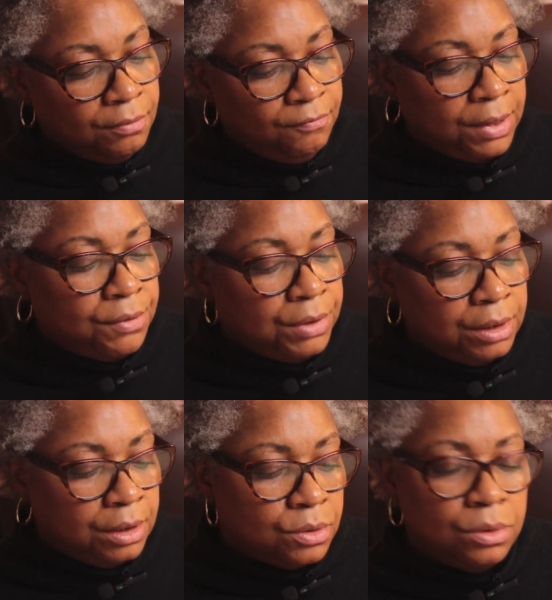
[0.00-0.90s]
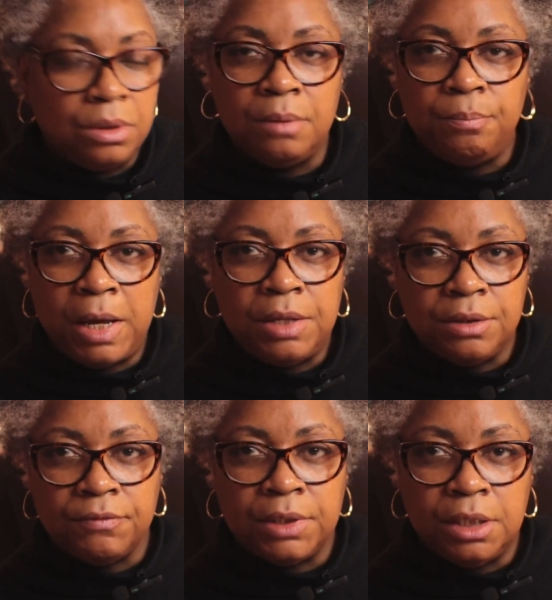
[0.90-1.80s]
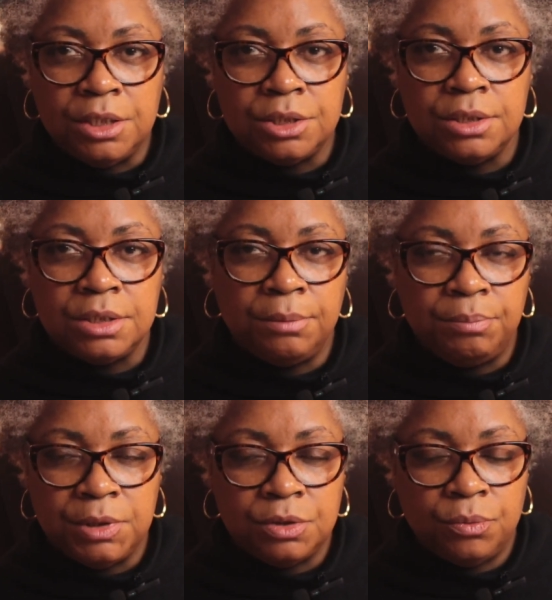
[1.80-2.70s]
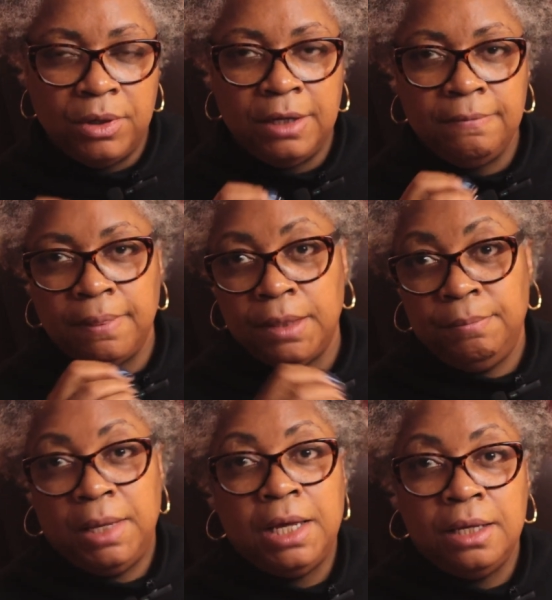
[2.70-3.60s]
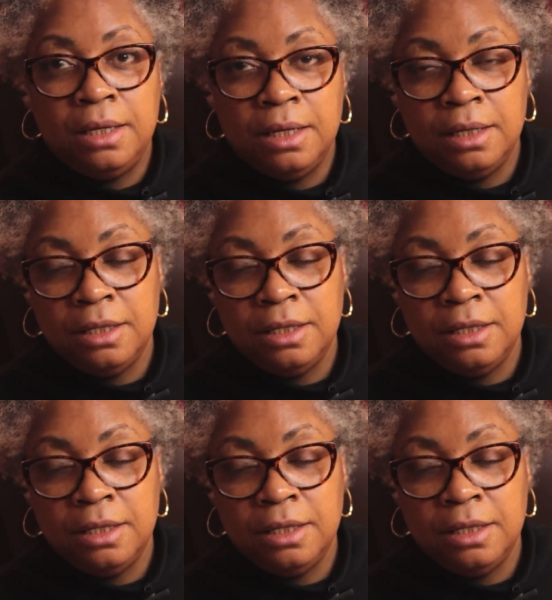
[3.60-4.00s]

Very little about the relationship between the man